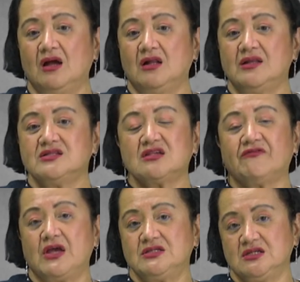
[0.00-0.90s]
let's
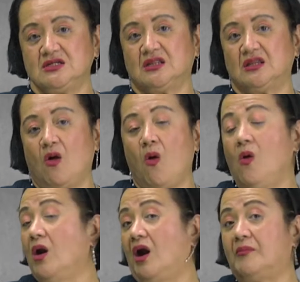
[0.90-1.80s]
face it, all
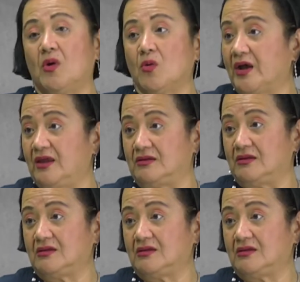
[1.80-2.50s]
are broken.